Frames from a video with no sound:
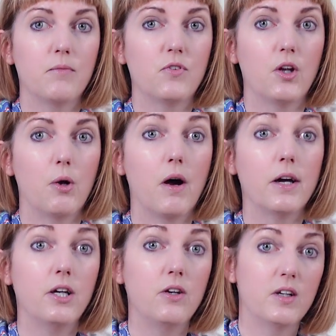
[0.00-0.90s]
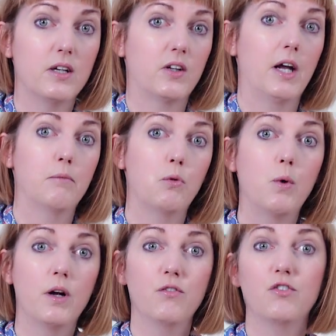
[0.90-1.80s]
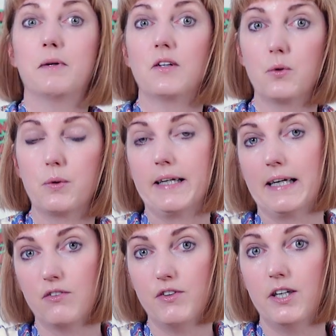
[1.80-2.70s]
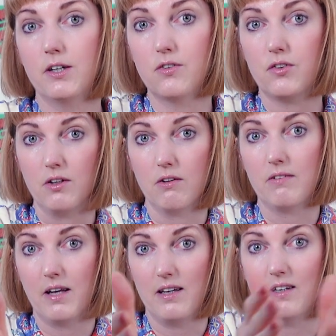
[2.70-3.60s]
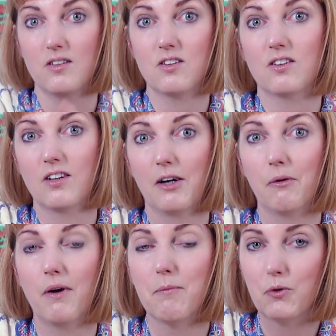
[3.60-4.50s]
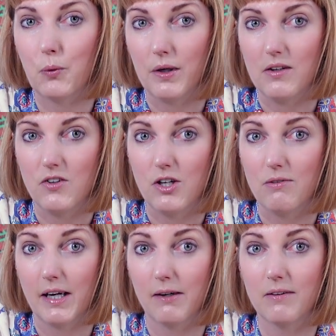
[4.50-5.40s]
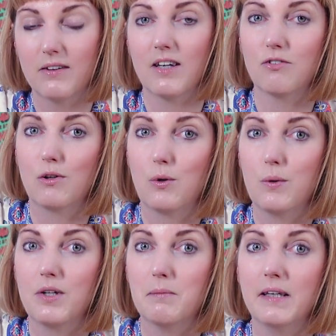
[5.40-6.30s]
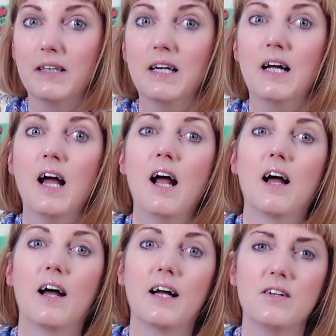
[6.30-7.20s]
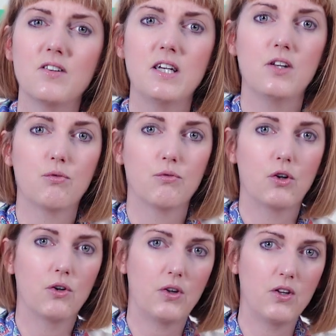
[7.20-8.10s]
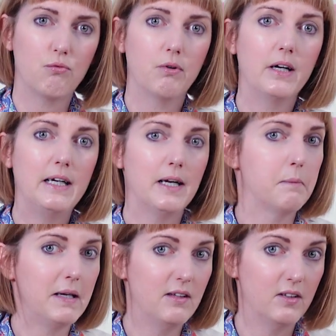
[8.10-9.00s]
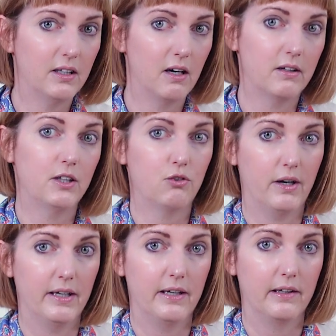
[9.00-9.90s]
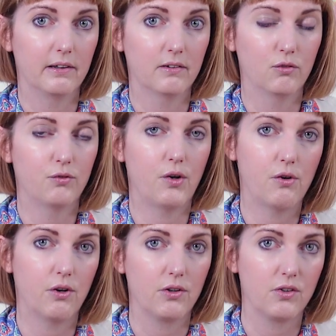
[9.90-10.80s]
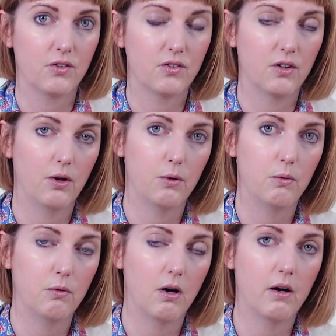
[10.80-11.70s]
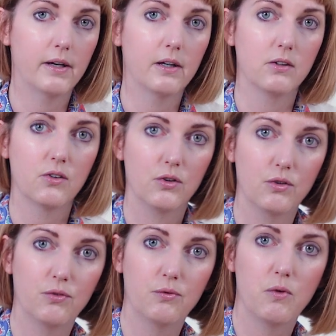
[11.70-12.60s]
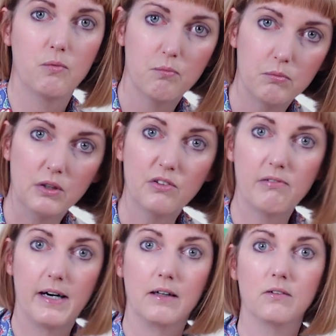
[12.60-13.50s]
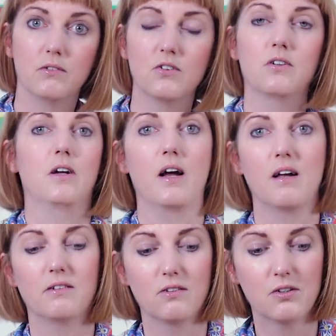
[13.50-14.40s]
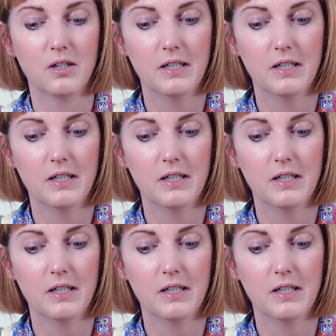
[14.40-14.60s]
So I use it as camera one for my talking head videos, so that is how I'm talking to you now, that's recording me. And it's got this really amazing eye tracking focus, so I can sort of move around and,